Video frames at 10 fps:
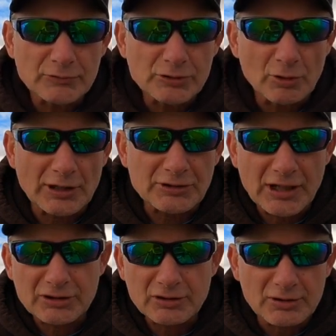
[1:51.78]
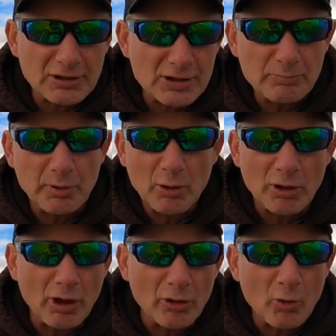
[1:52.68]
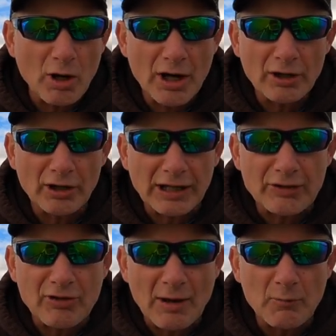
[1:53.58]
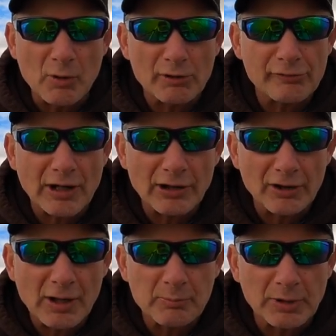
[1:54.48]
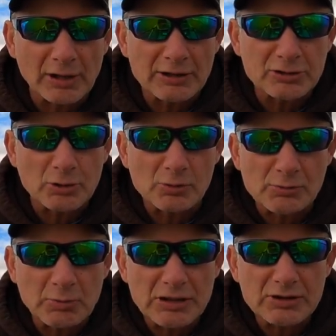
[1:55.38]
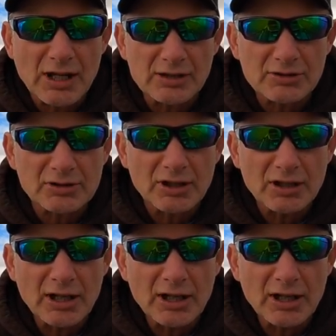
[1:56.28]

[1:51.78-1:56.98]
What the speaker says: So let's get this boat on the water and get that motor fired up, and let's do a speed test.